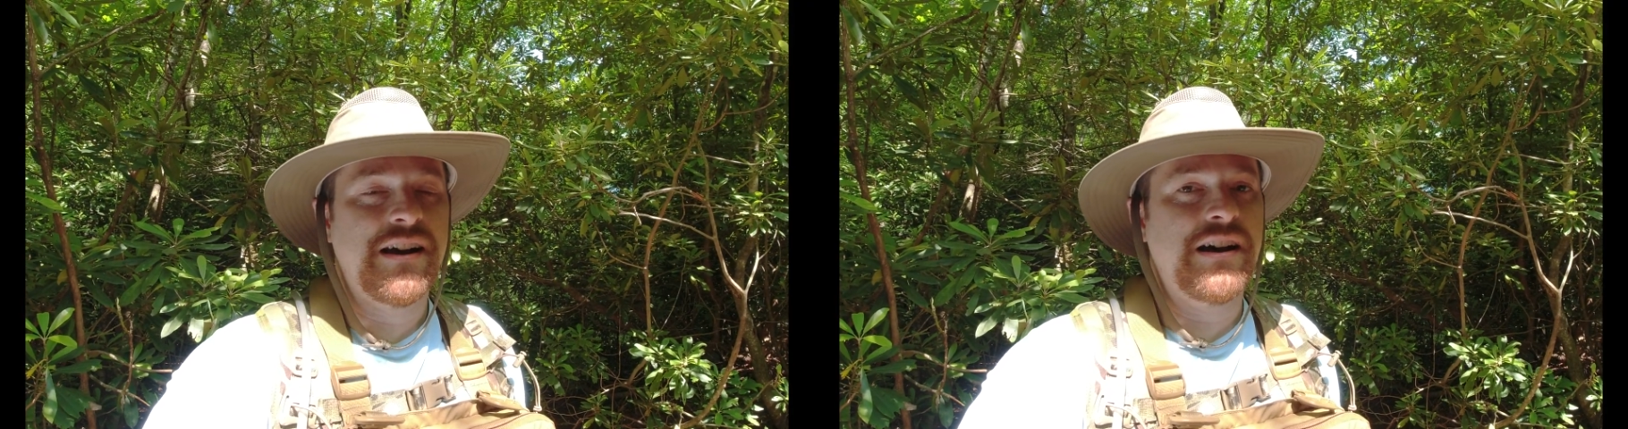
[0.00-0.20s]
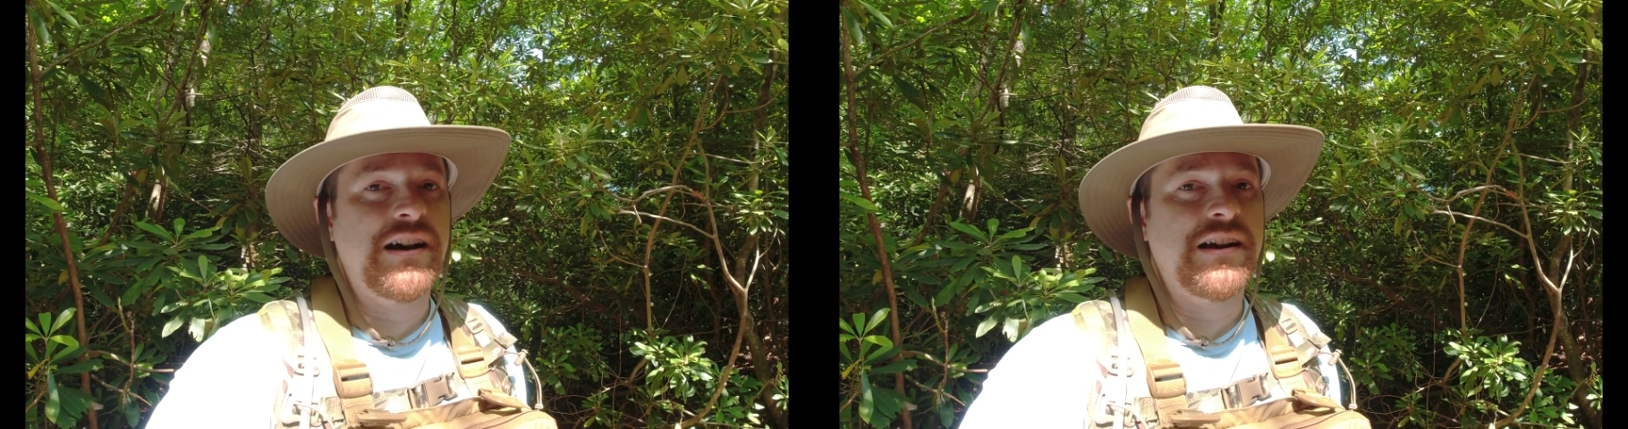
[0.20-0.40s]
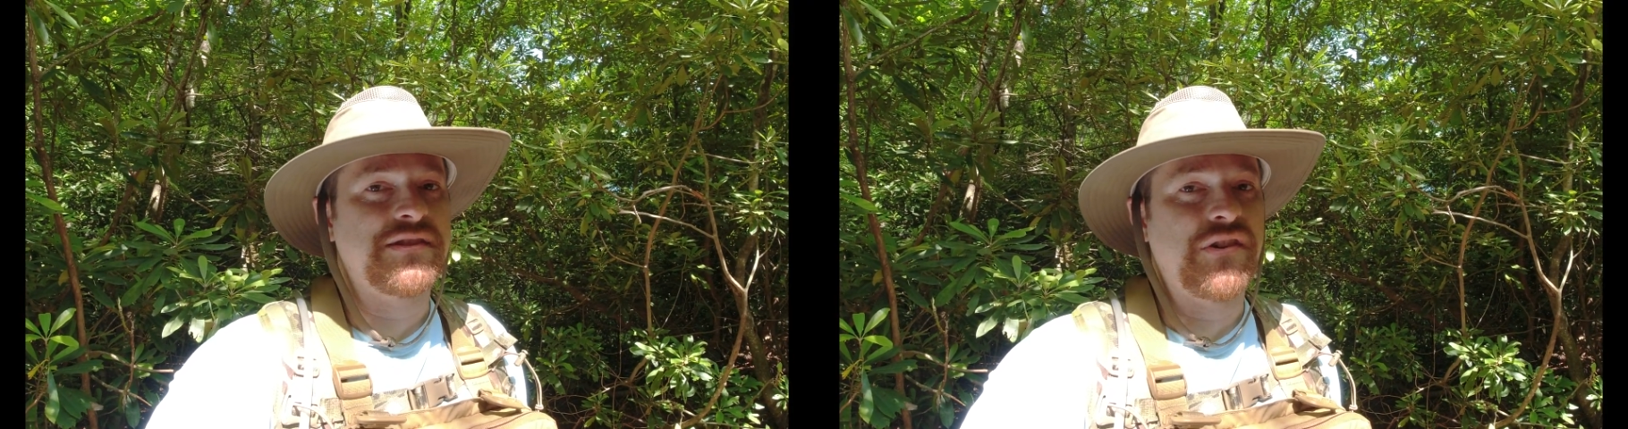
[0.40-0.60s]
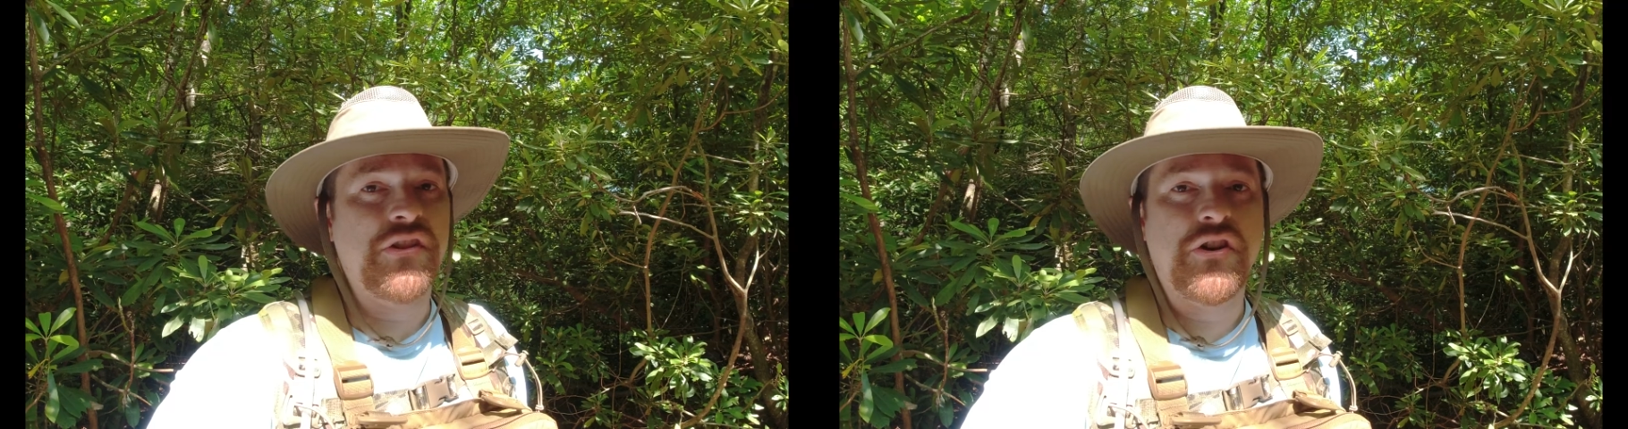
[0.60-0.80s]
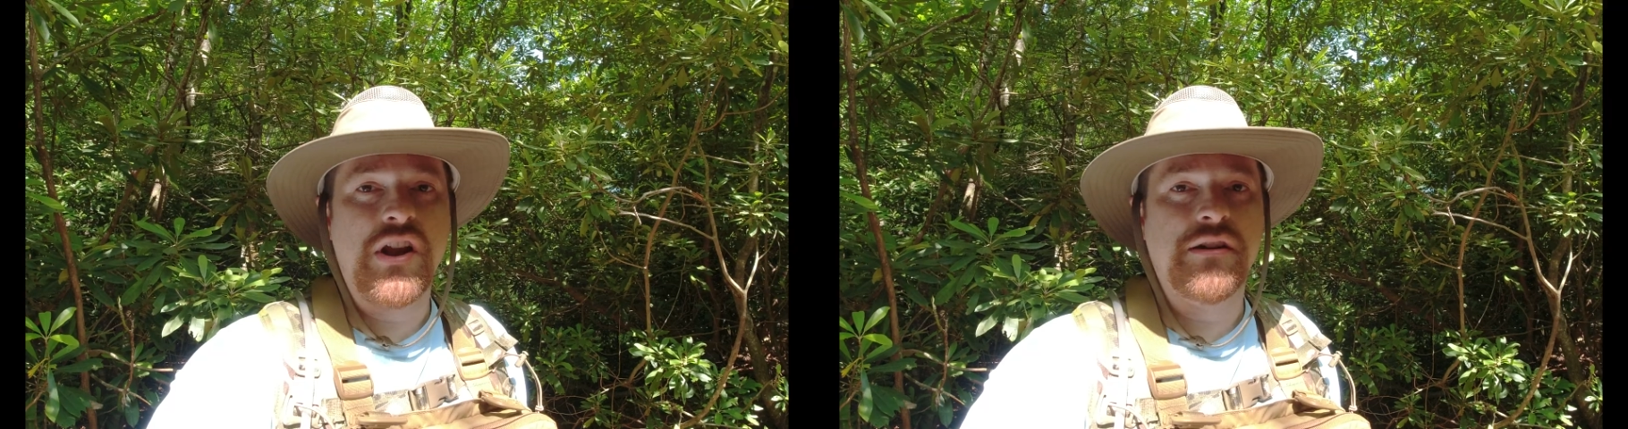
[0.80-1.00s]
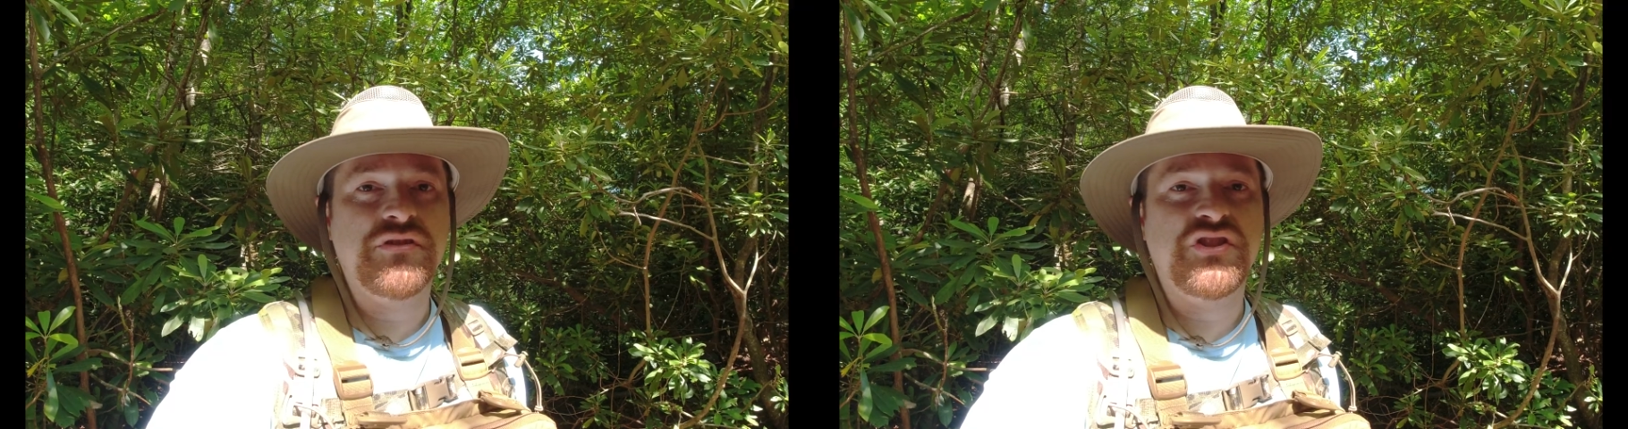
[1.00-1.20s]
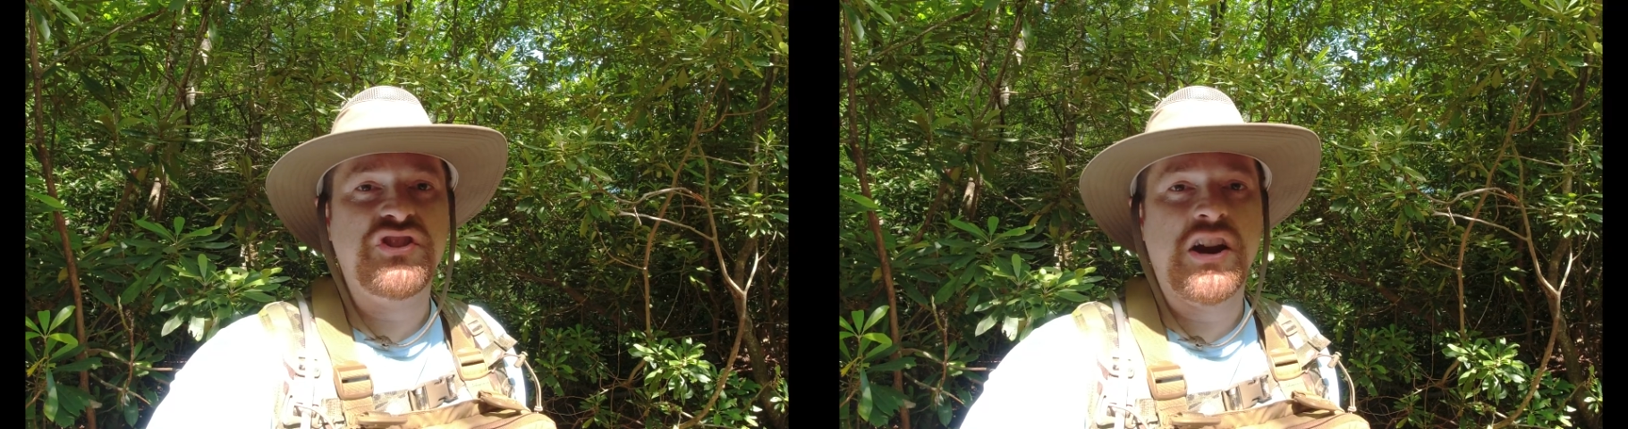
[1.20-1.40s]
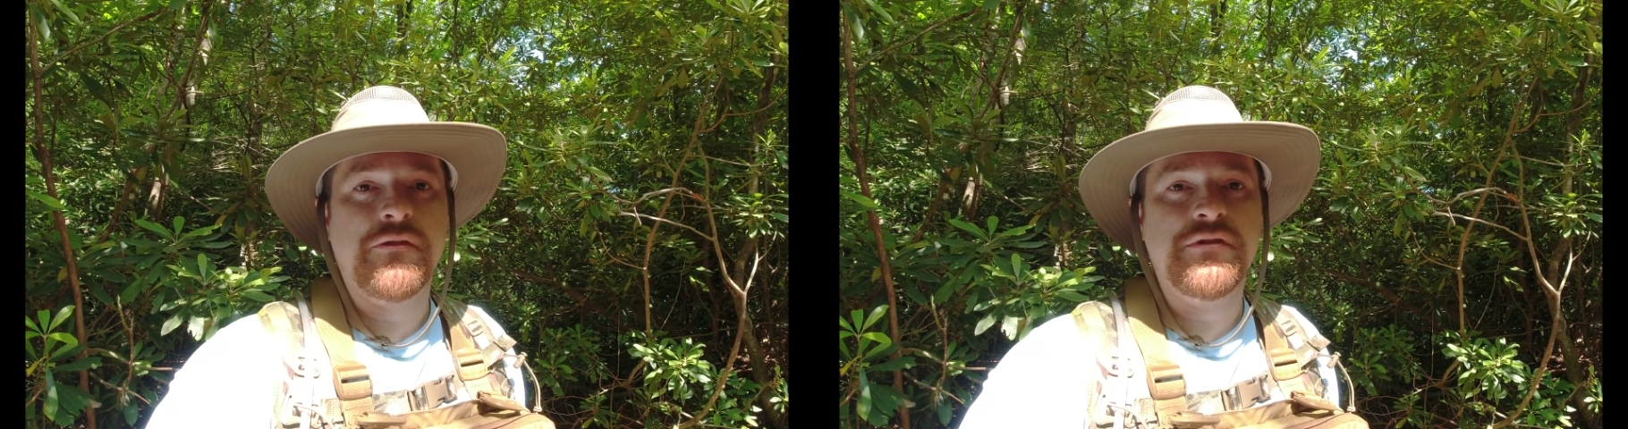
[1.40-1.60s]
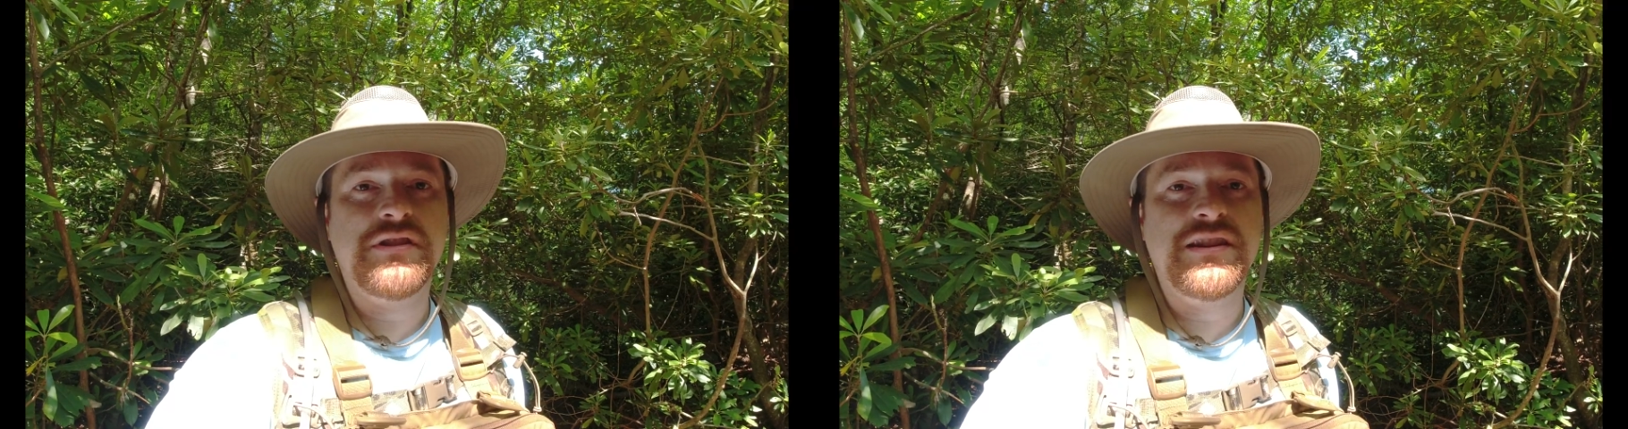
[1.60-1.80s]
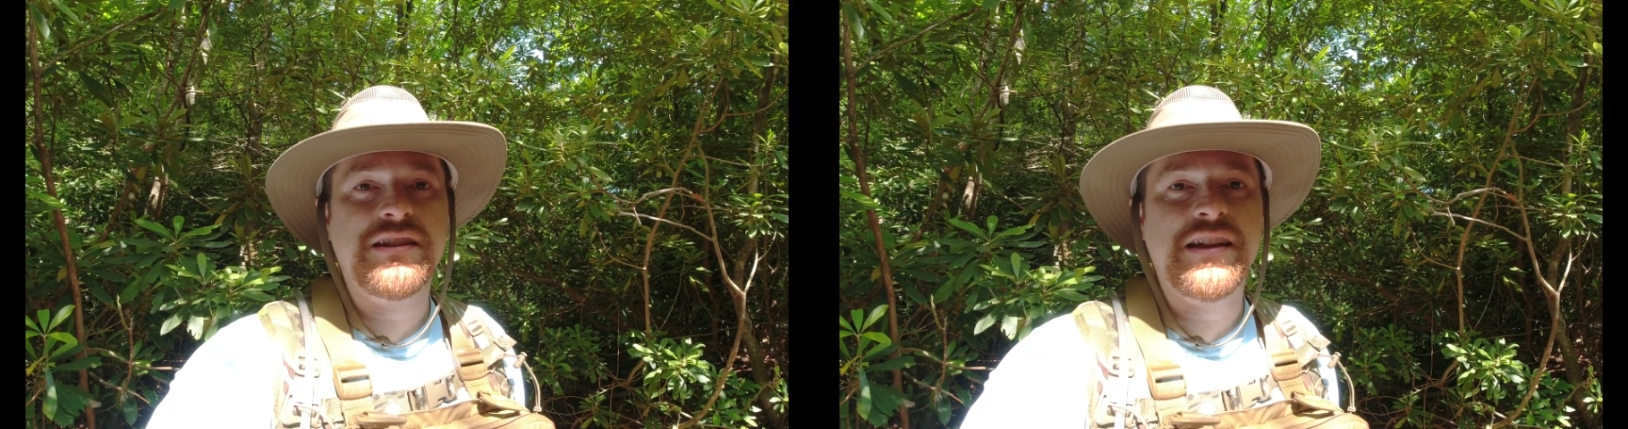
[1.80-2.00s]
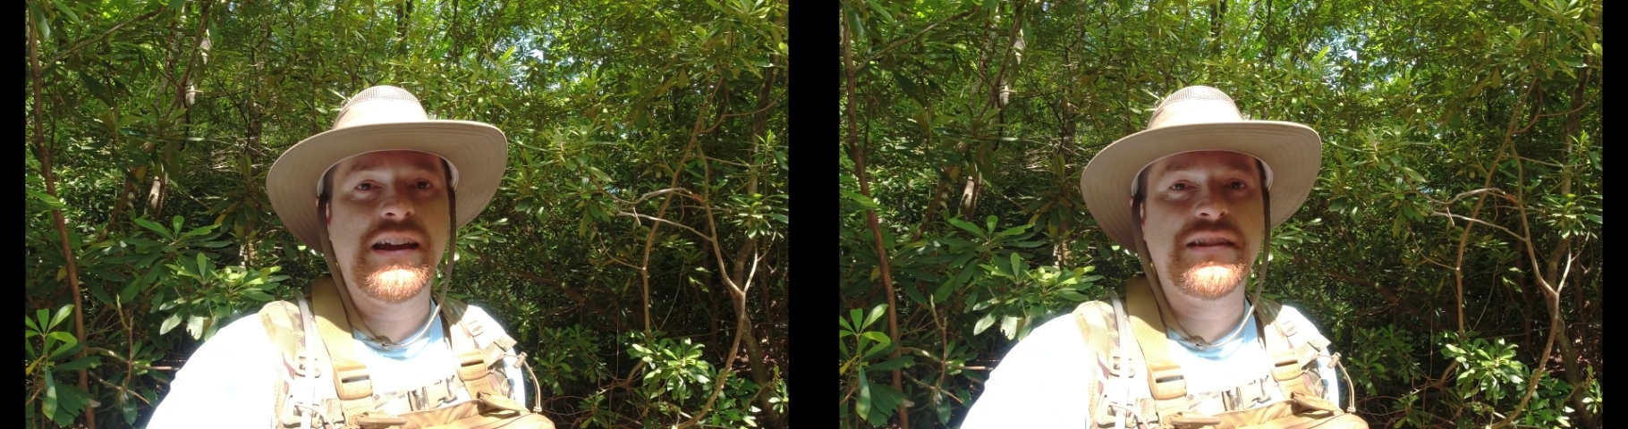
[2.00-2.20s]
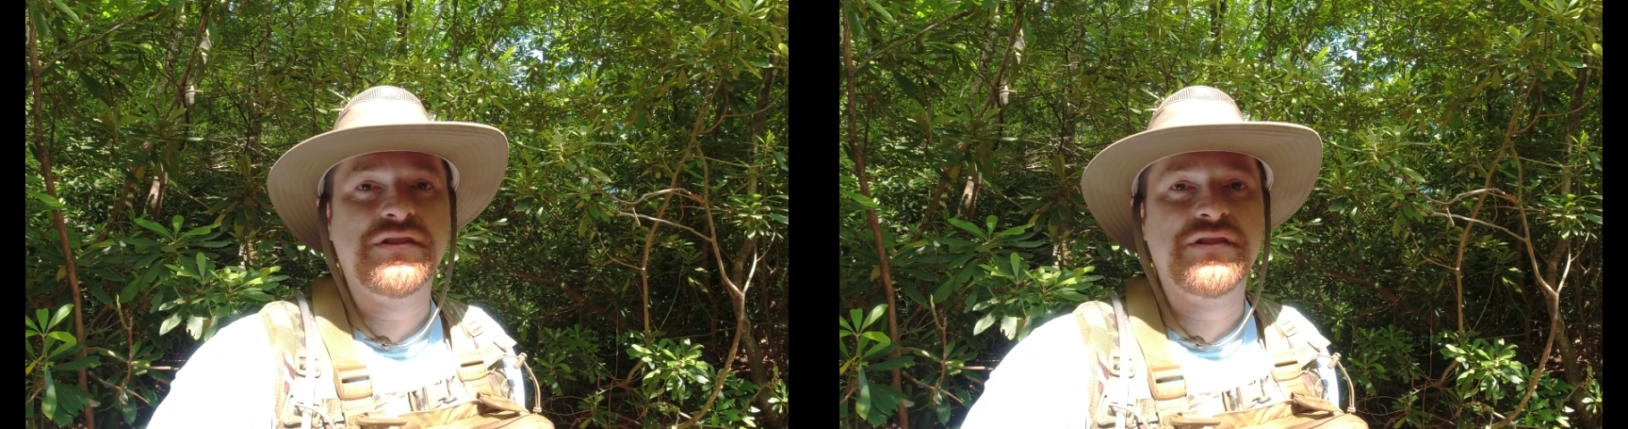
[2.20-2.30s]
so I thought I would just share it with you today.